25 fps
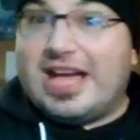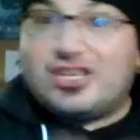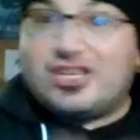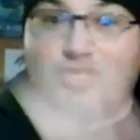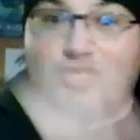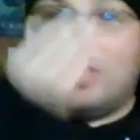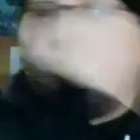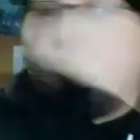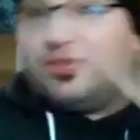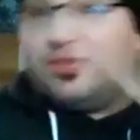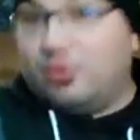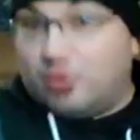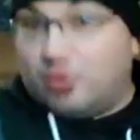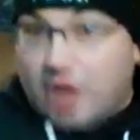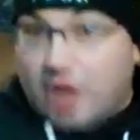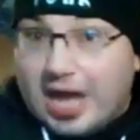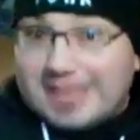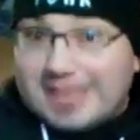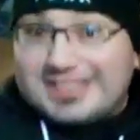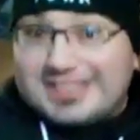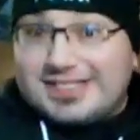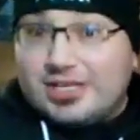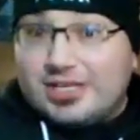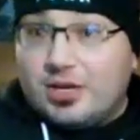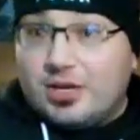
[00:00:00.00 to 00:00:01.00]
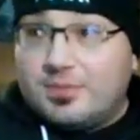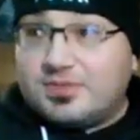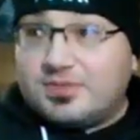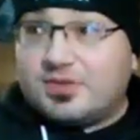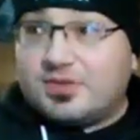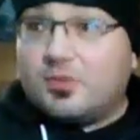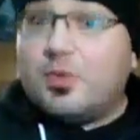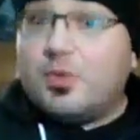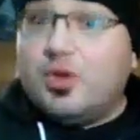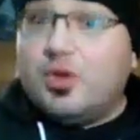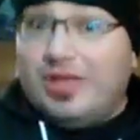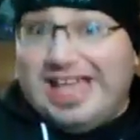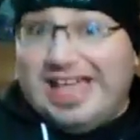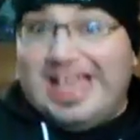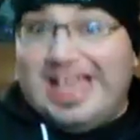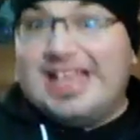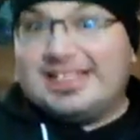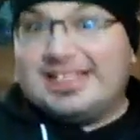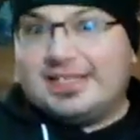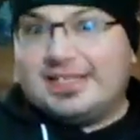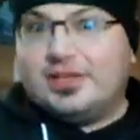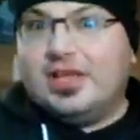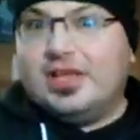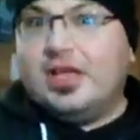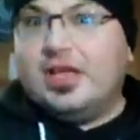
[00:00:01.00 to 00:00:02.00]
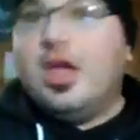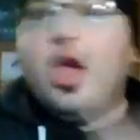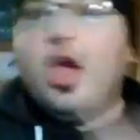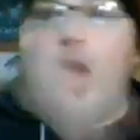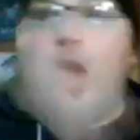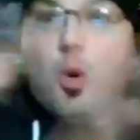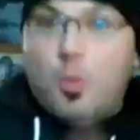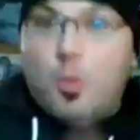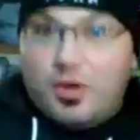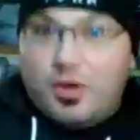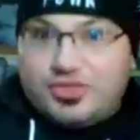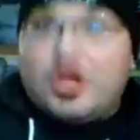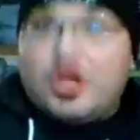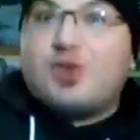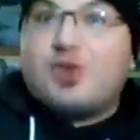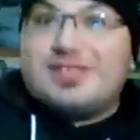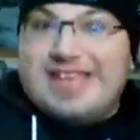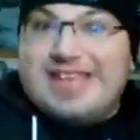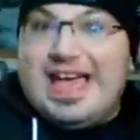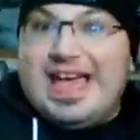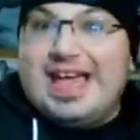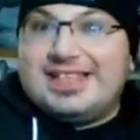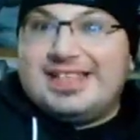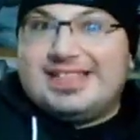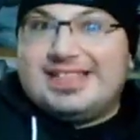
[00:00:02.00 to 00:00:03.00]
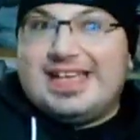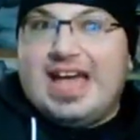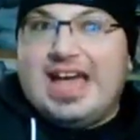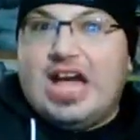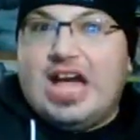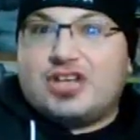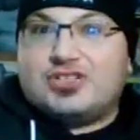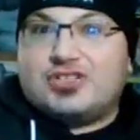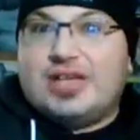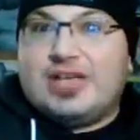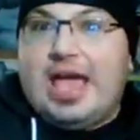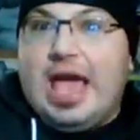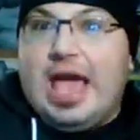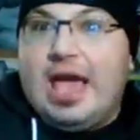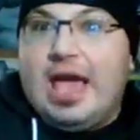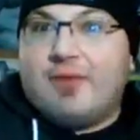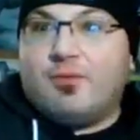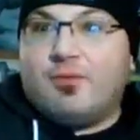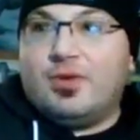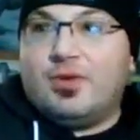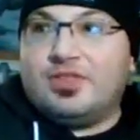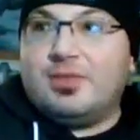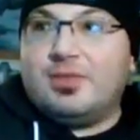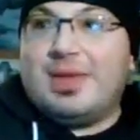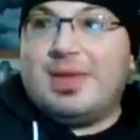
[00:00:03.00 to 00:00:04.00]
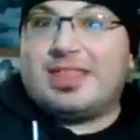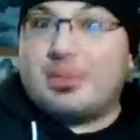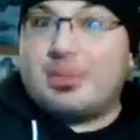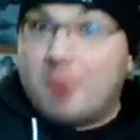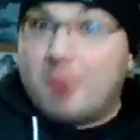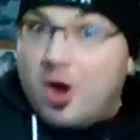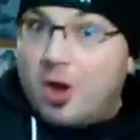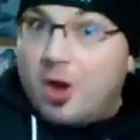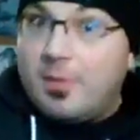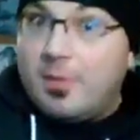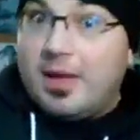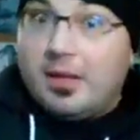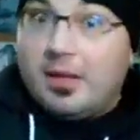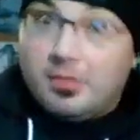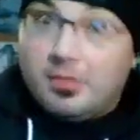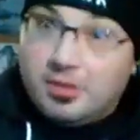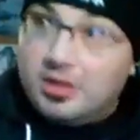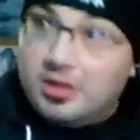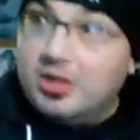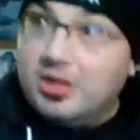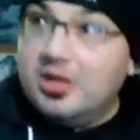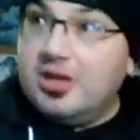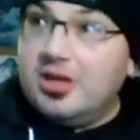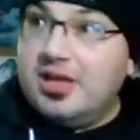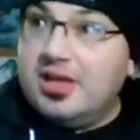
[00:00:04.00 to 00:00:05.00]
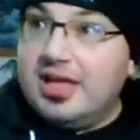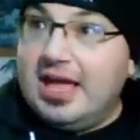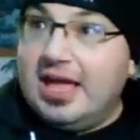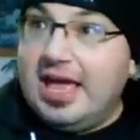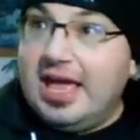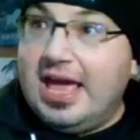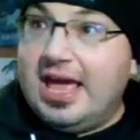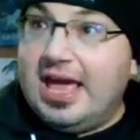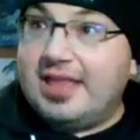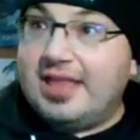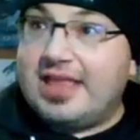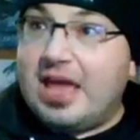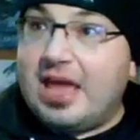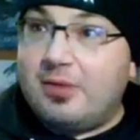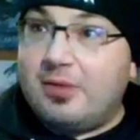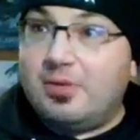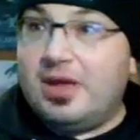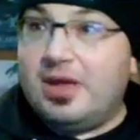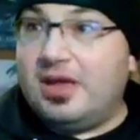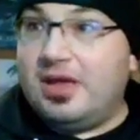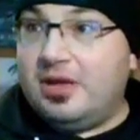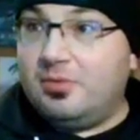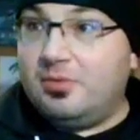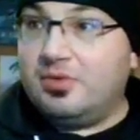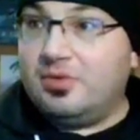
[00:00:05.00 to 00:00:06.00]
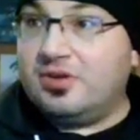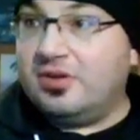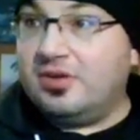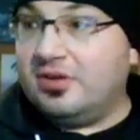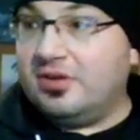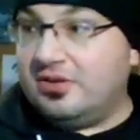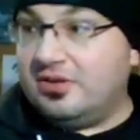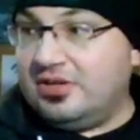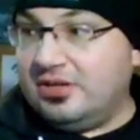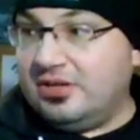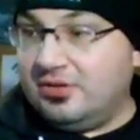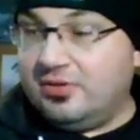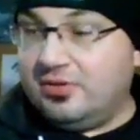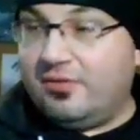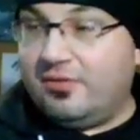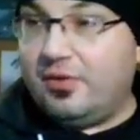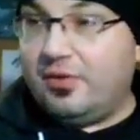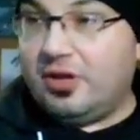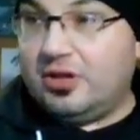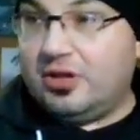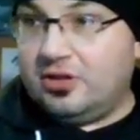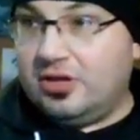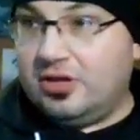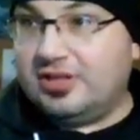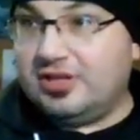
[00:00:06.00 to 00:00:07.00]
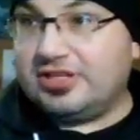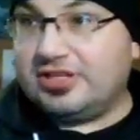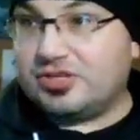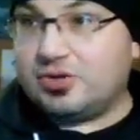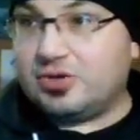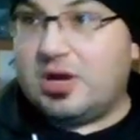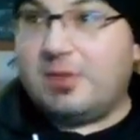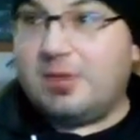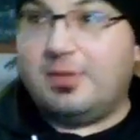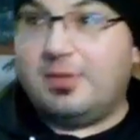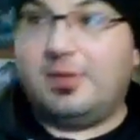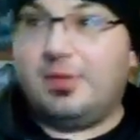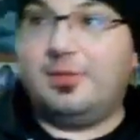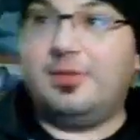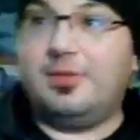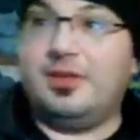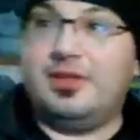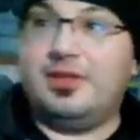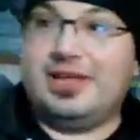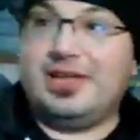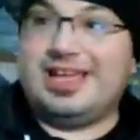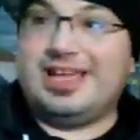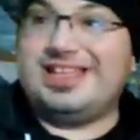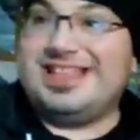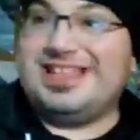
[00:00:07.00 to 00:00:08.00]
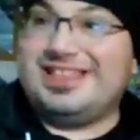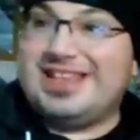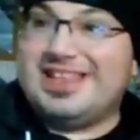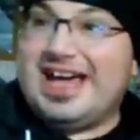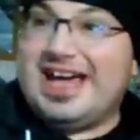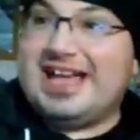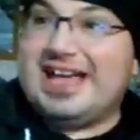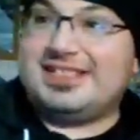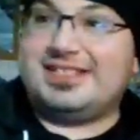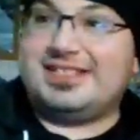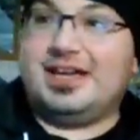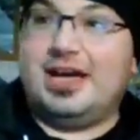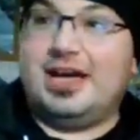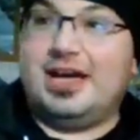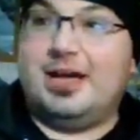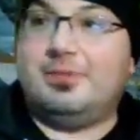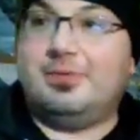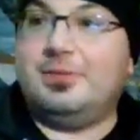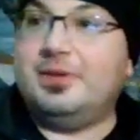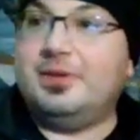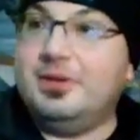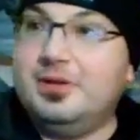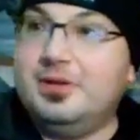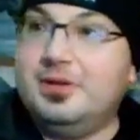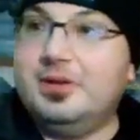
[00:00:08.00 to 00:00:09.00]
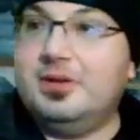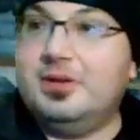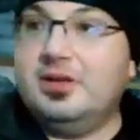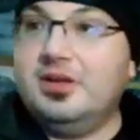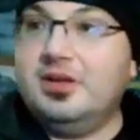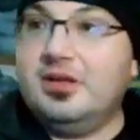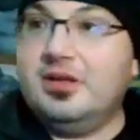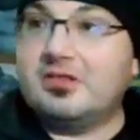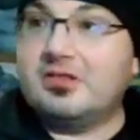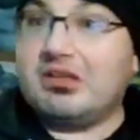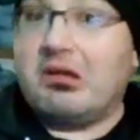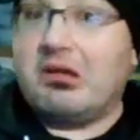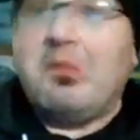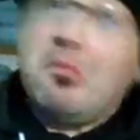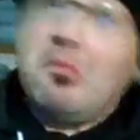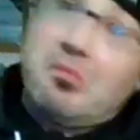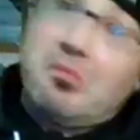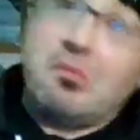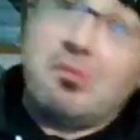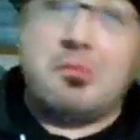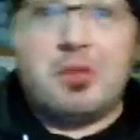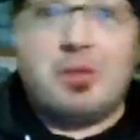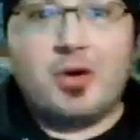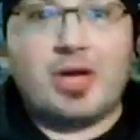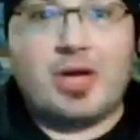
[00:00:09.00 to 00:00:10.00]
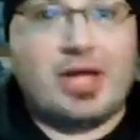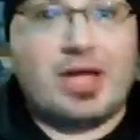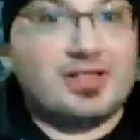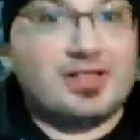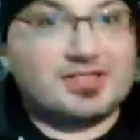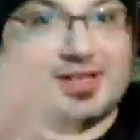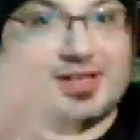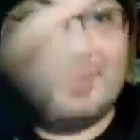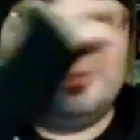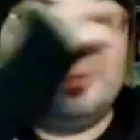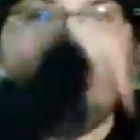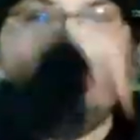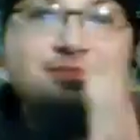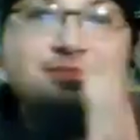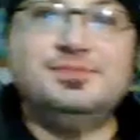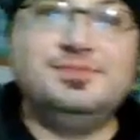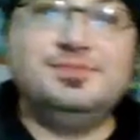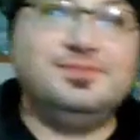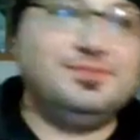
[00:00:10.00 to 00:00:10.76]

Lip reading: they can actually go through customs or real easily with those heads they actually have with them at the moment, and that way he'll avoid a lot of the trouble, like he did last time. So okay, let's go.